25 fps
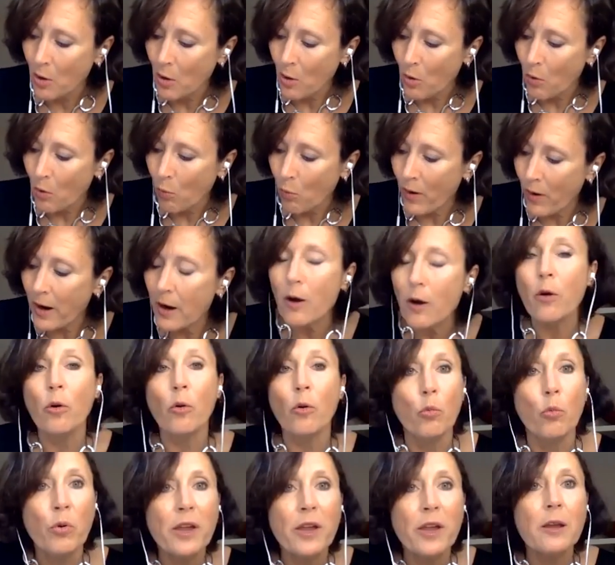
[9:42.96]
where
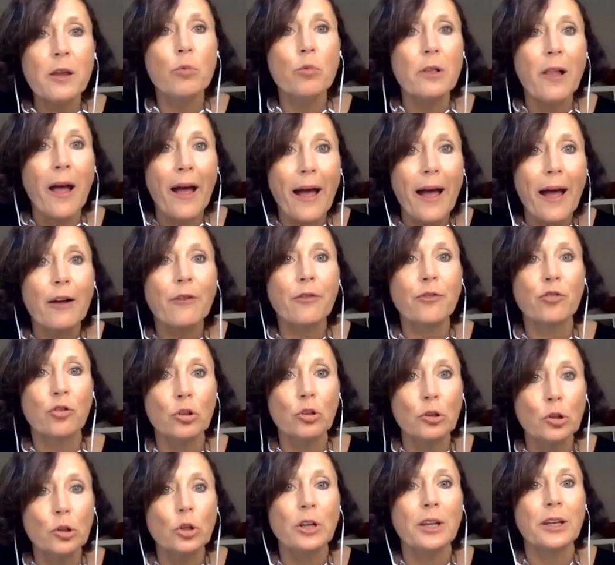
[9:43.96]
we will have to
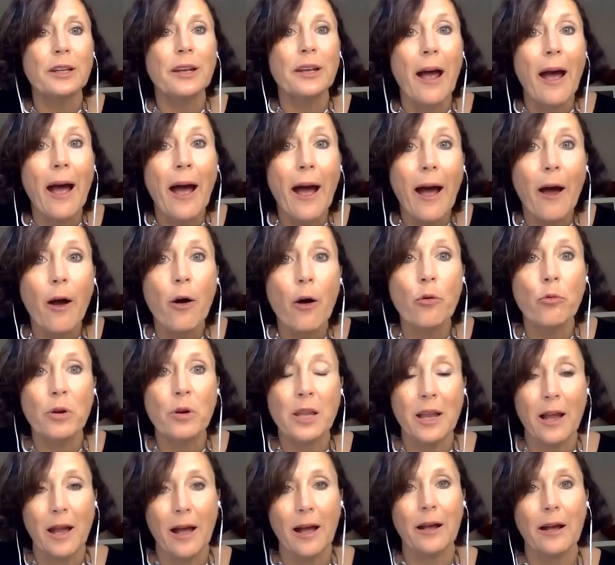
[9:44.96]
look at how
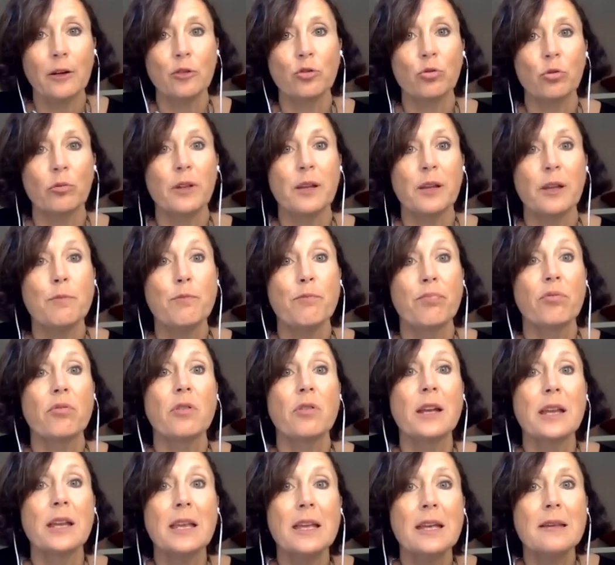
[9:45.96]
we actually
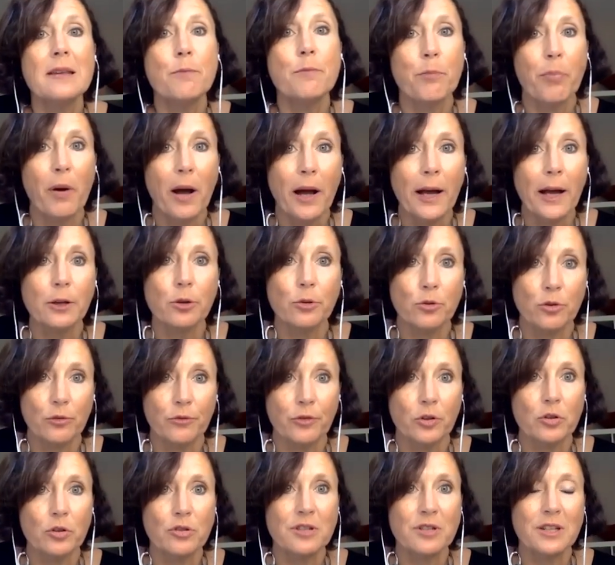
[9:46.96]
bring in
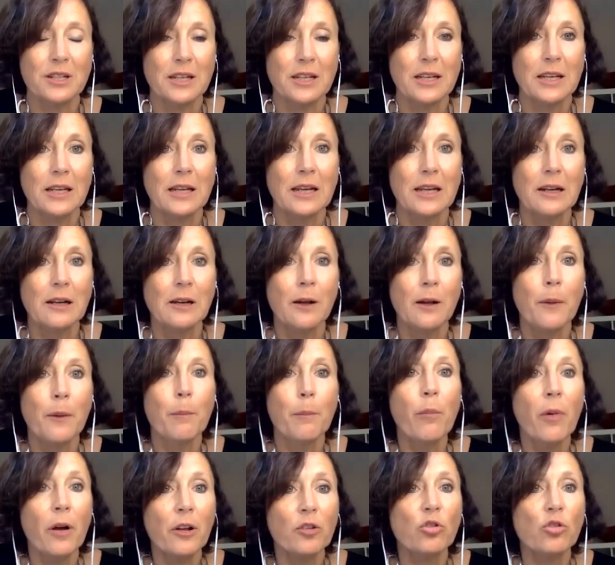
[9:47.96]
biodiversity
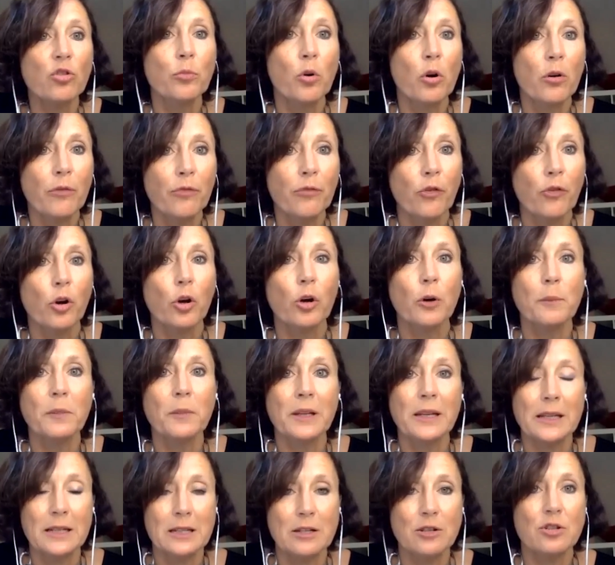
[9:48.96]
much more
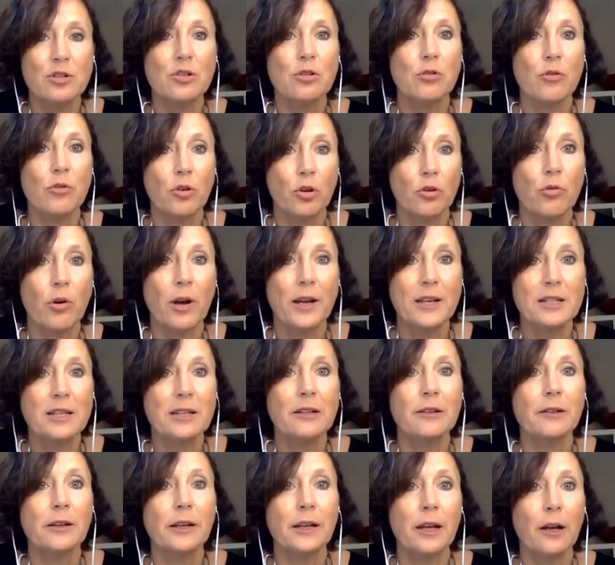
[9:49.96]
firmly into the
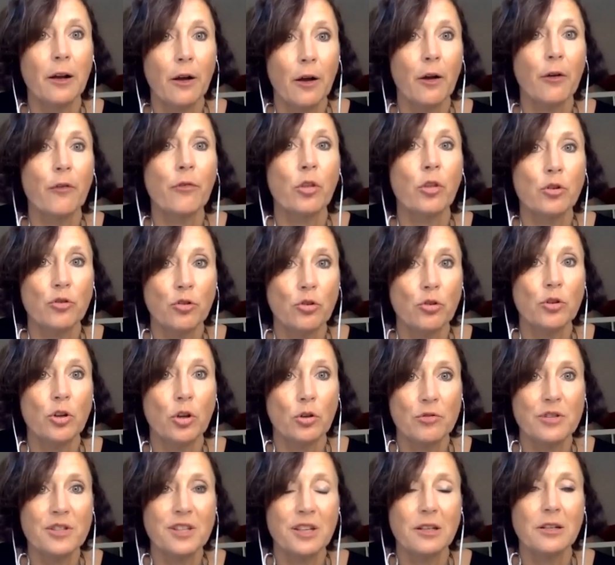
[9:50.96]
criteria of the do no
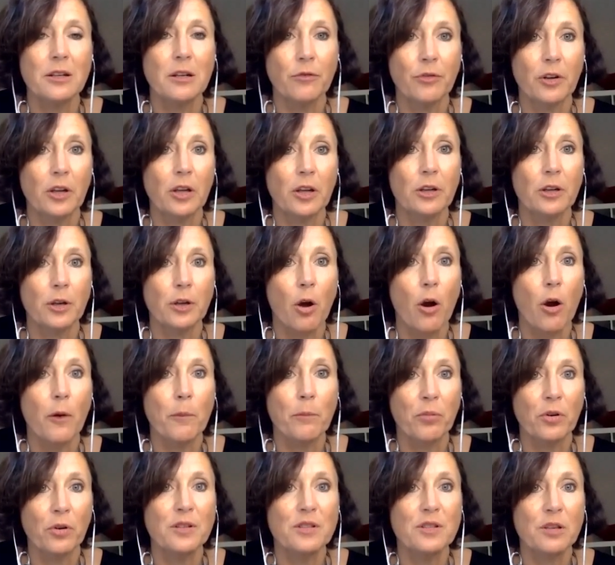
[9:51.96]
significant harm
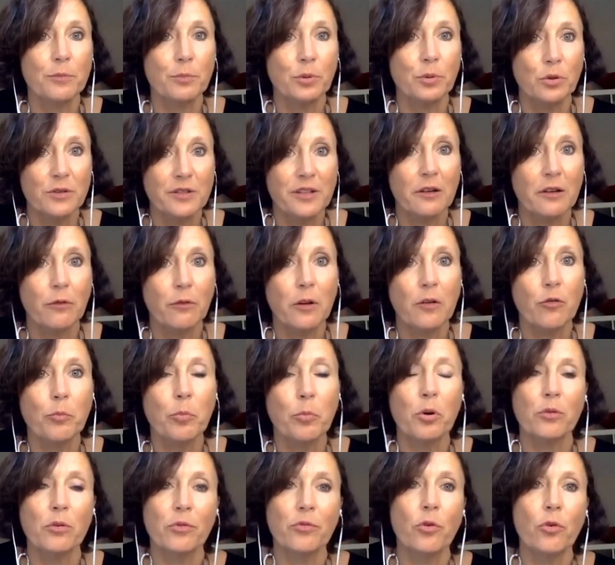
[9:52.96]
principles that we've
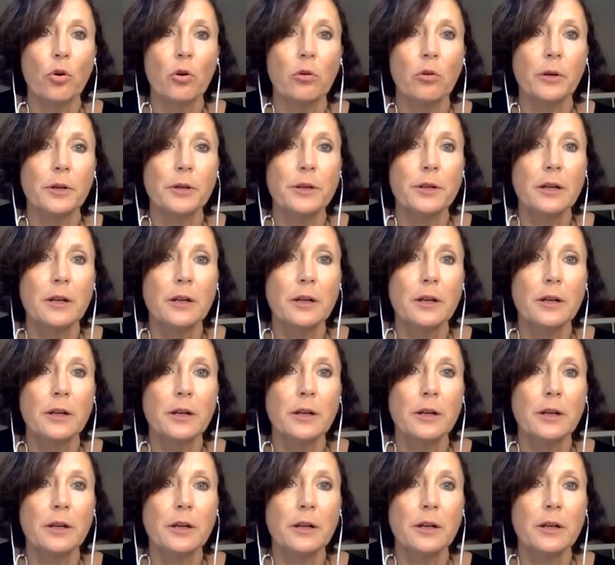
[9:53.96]
put forward.